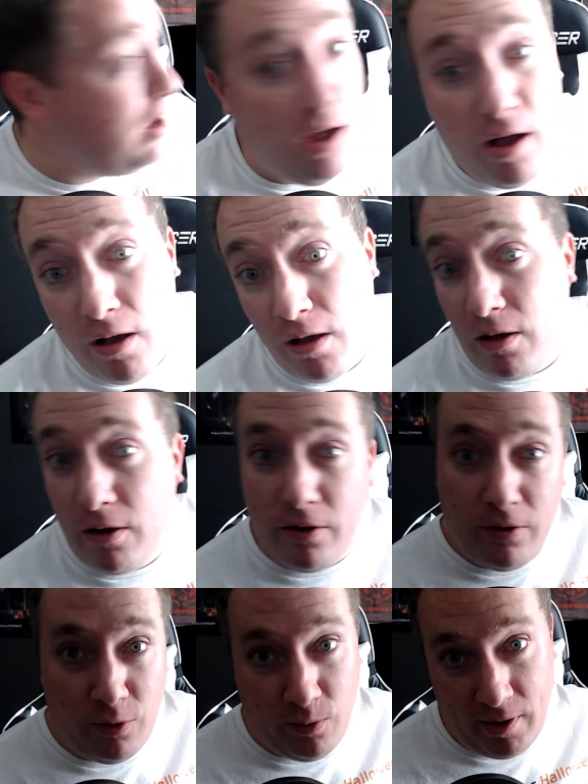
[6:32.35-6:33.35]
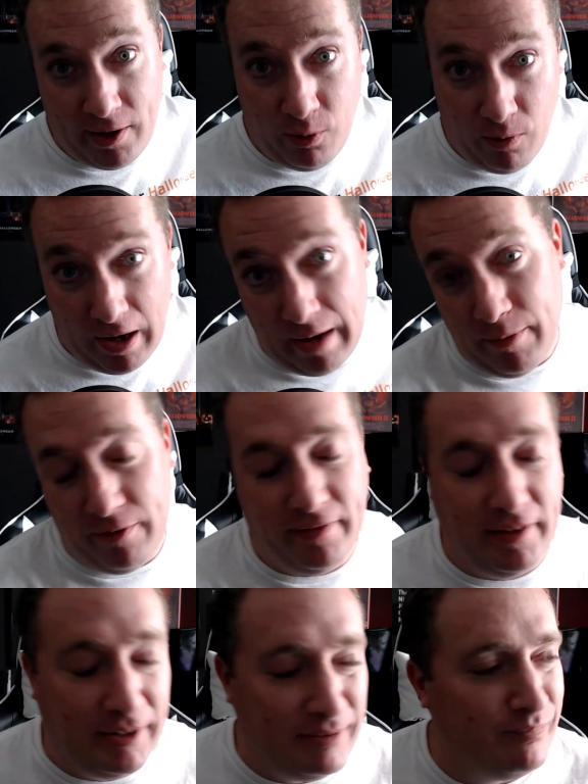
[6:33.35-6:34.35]
all the way to Guam over
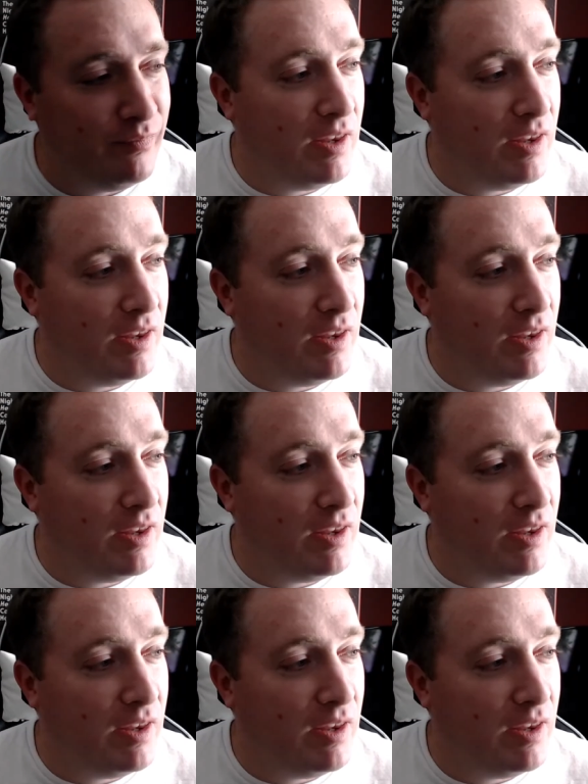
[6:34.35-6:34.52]
there.